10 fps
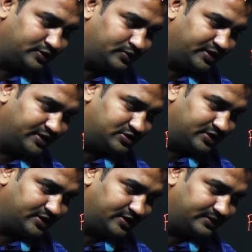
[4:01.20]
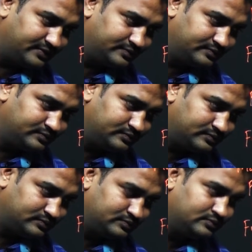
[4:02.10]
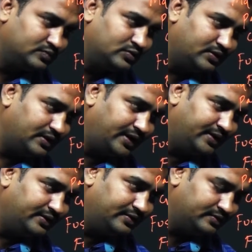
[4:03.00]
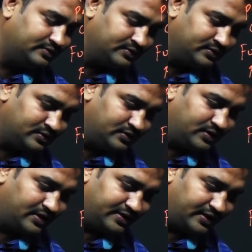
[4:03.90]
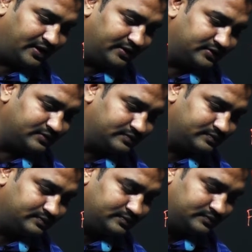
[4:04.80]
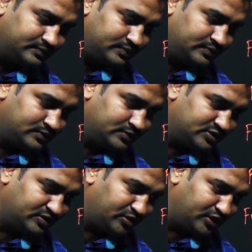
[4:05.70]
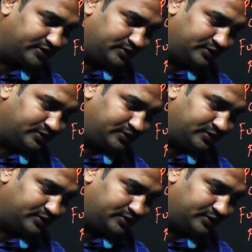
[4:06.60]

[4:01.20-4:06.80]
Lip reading: to each other and are not similar